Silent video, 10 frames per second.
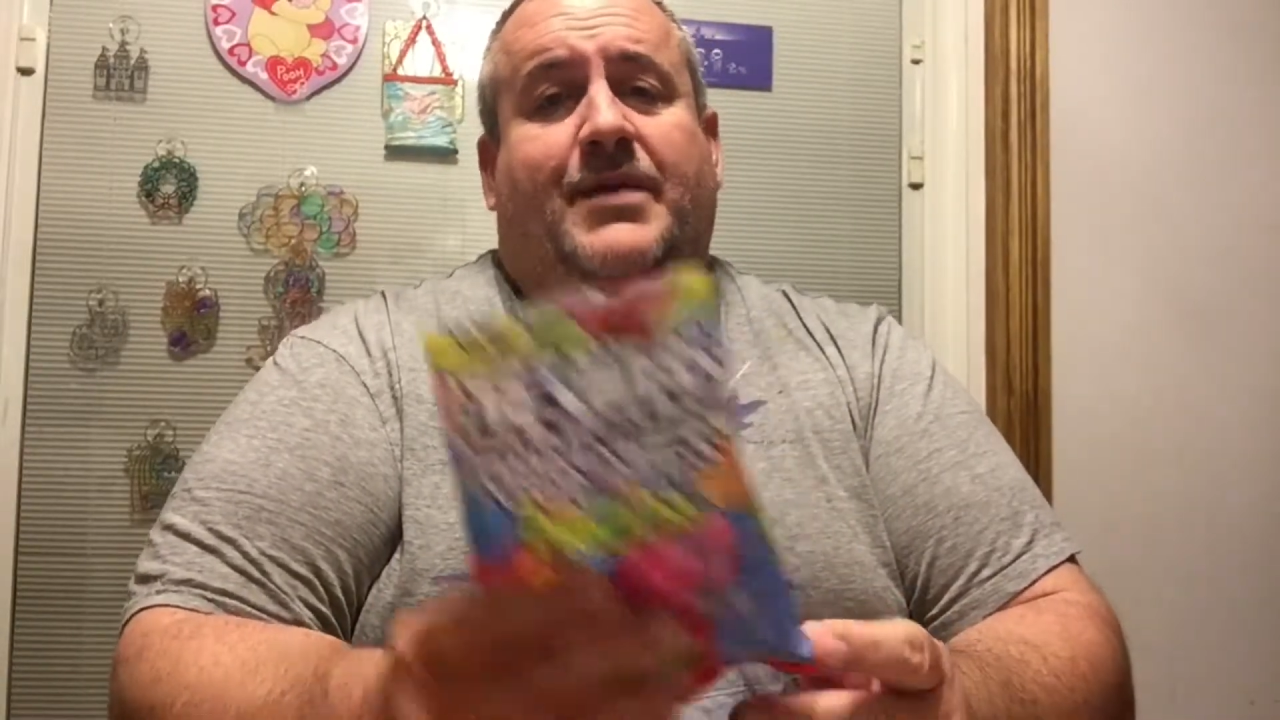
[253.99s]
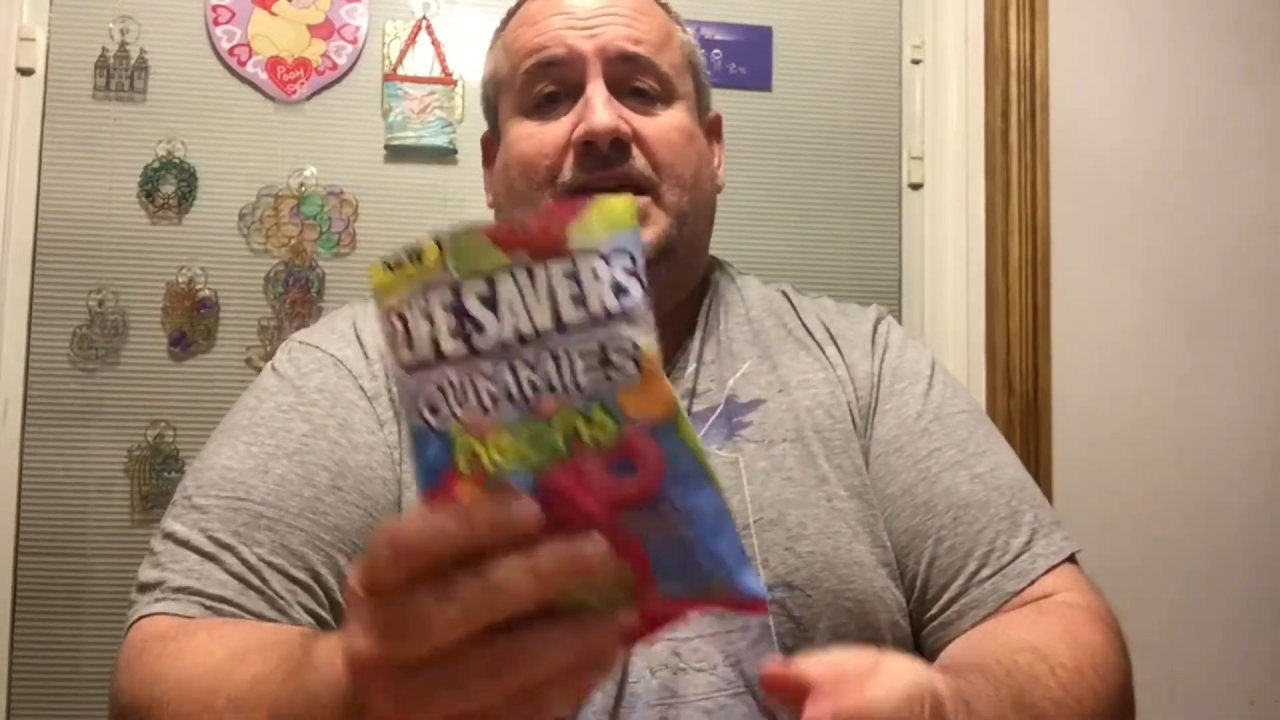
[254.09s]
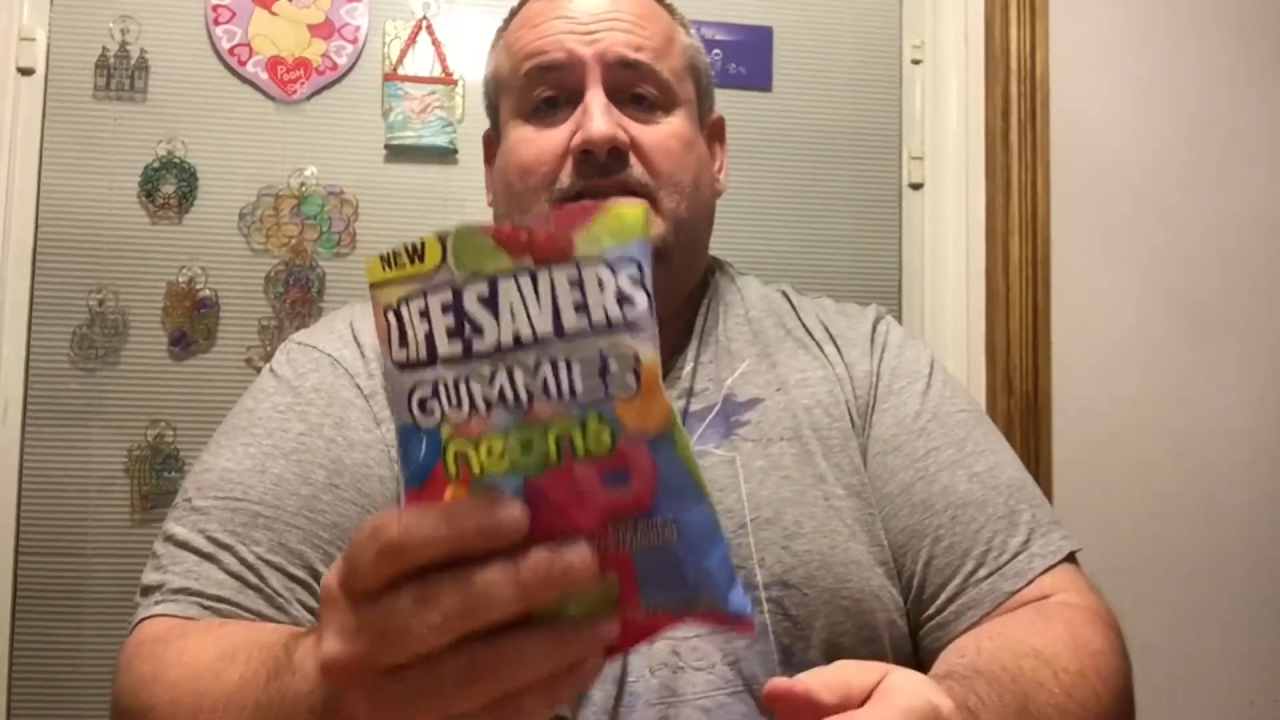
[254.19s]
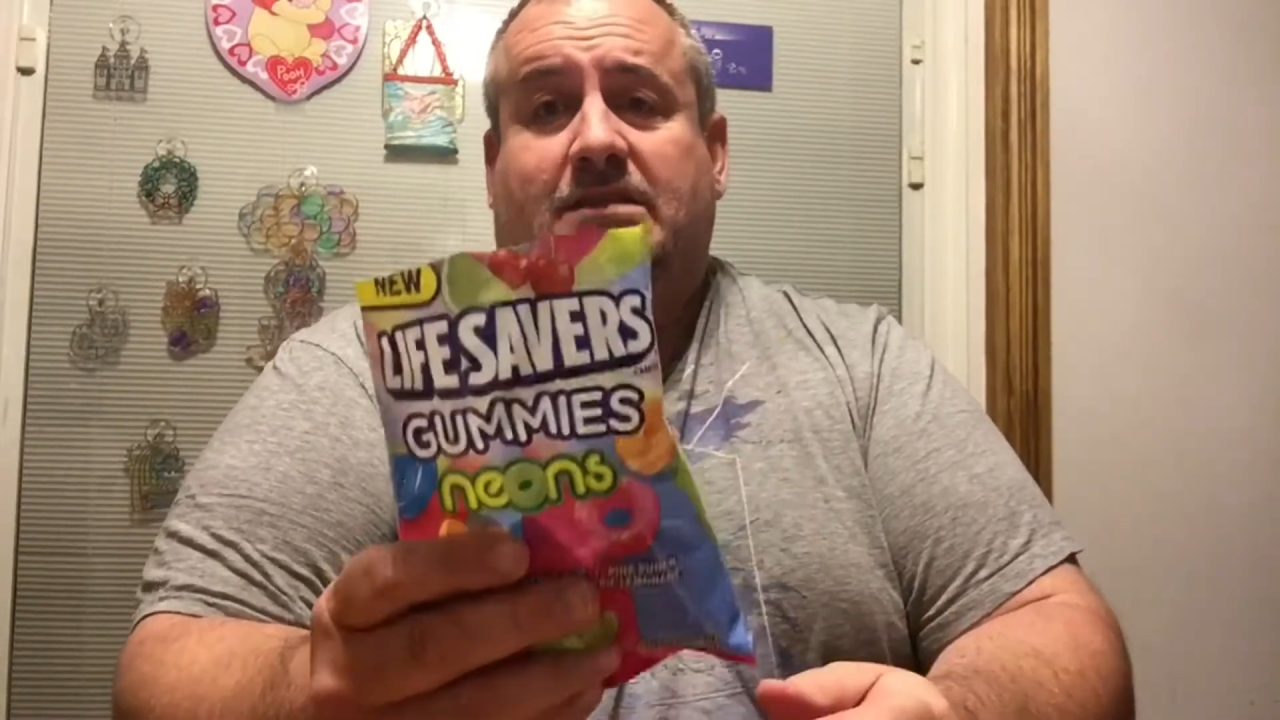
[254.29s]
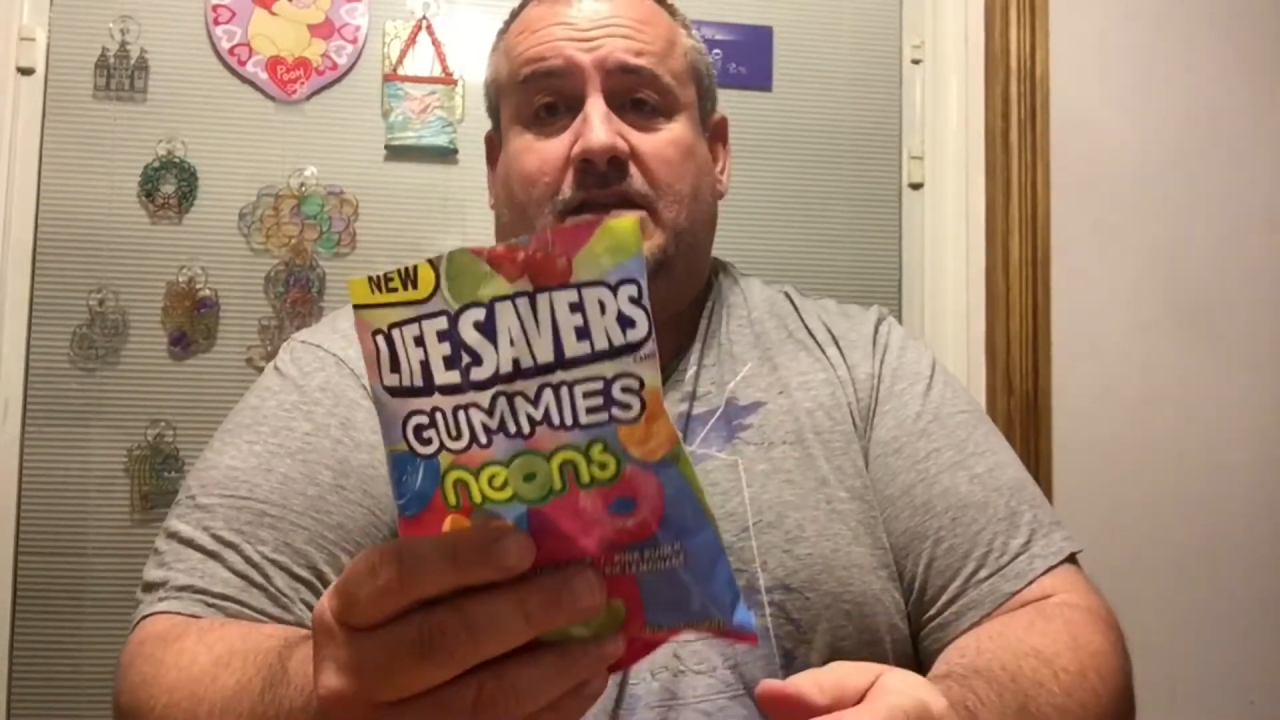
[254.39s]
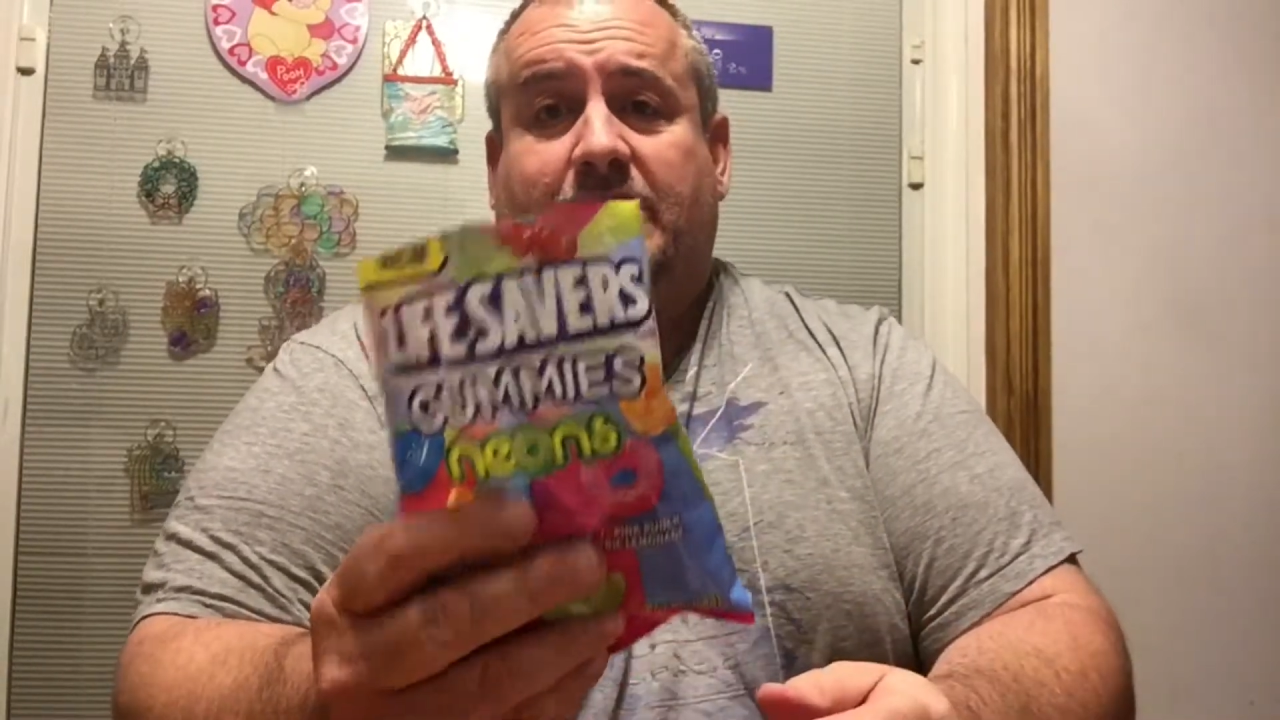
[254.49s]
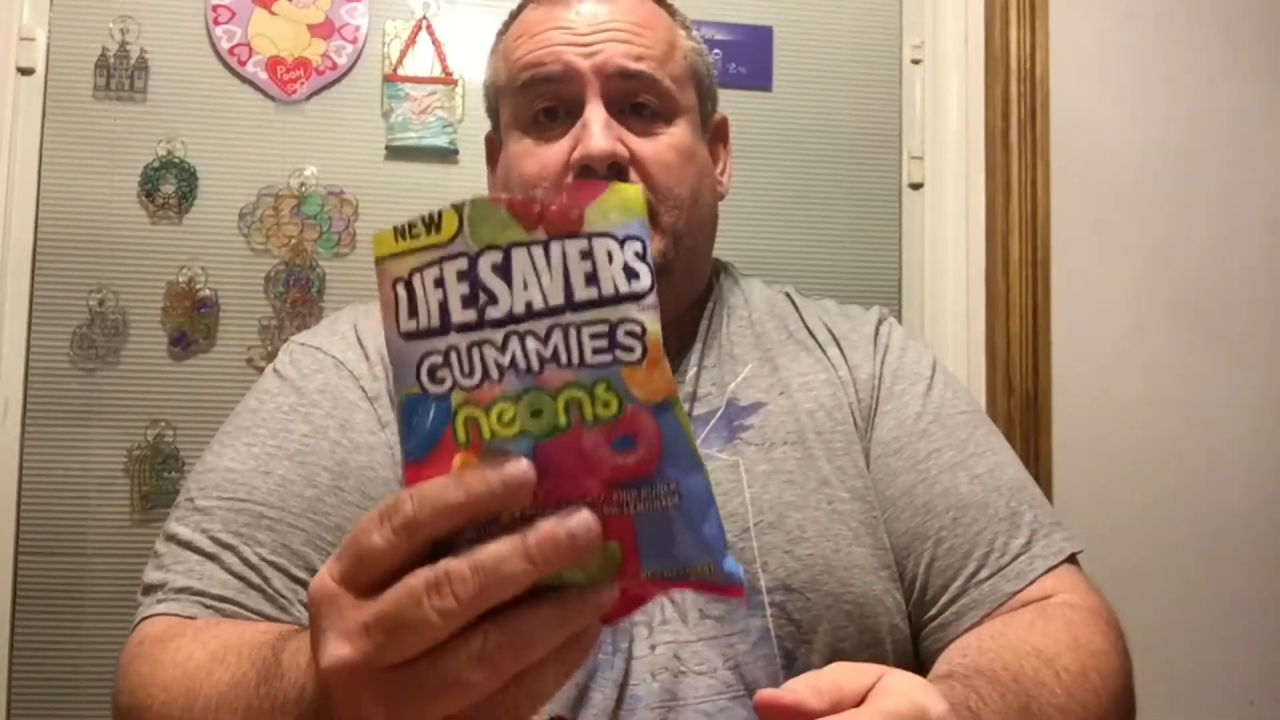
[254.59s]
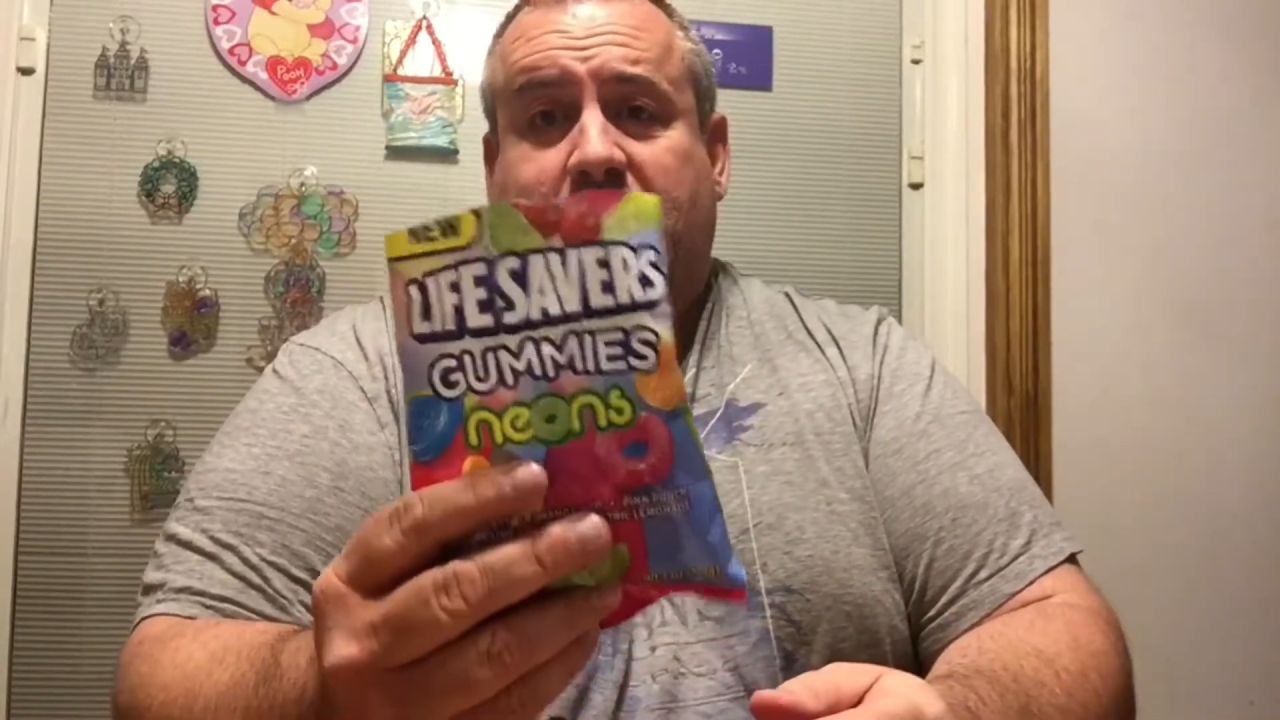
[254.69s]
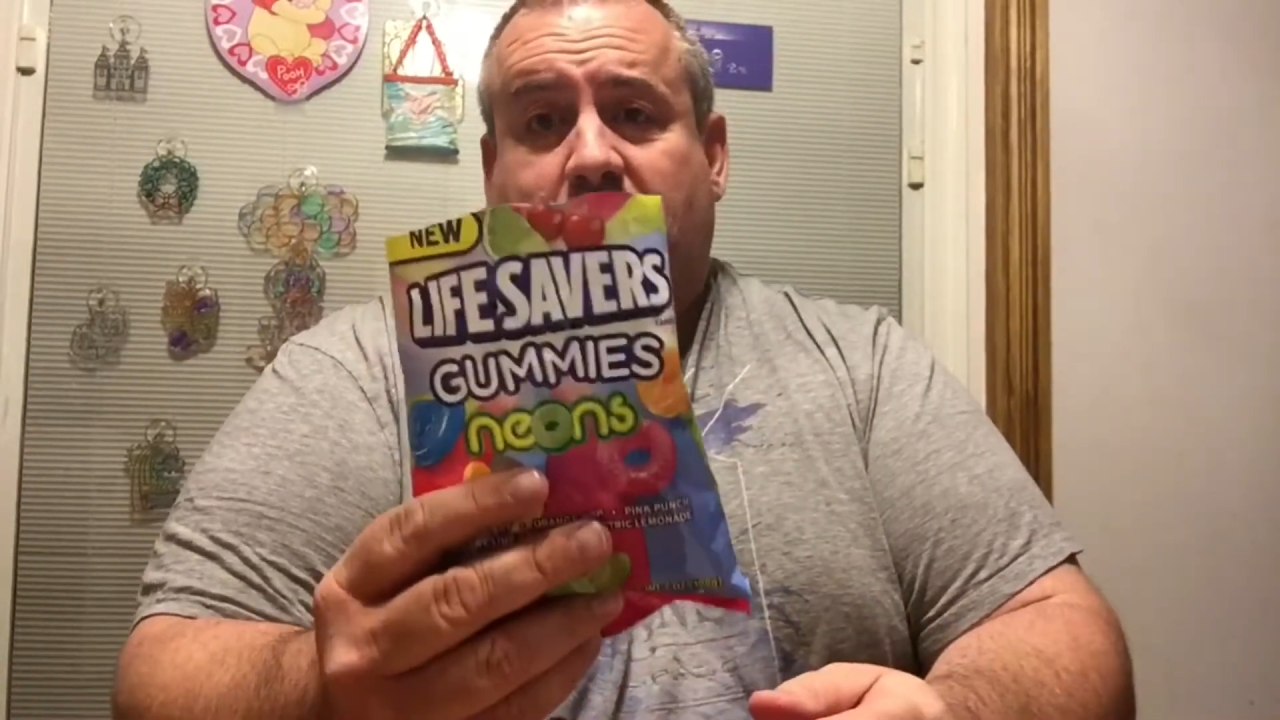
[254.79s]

pieces of these